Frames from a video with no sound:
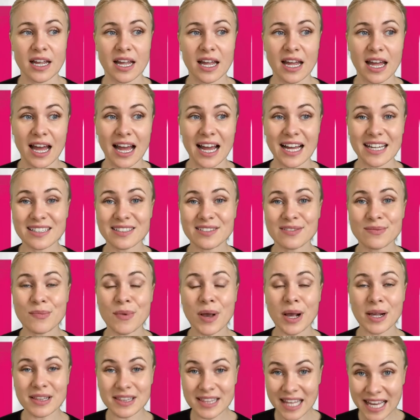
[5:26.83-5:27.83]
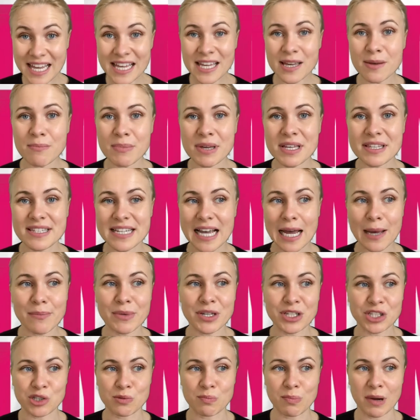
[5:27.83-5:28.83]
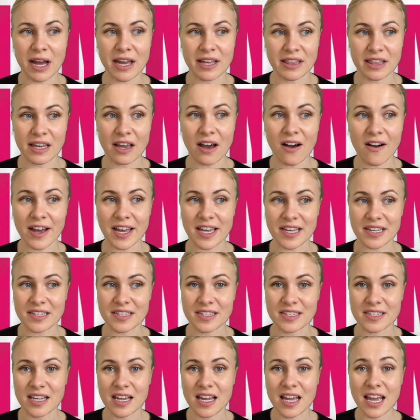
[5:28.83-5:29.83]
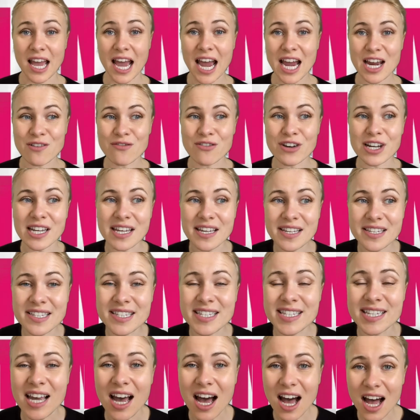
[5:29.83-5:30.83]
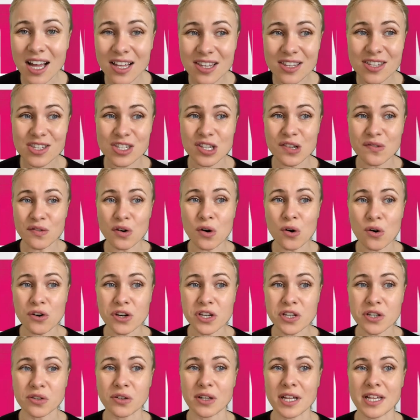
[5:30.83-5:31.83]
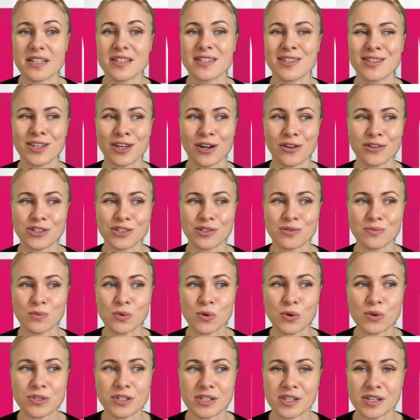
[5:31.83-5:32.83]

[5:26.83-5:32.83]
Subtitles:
and they can be damaged by the ice and release tons of oil into the ocean waters,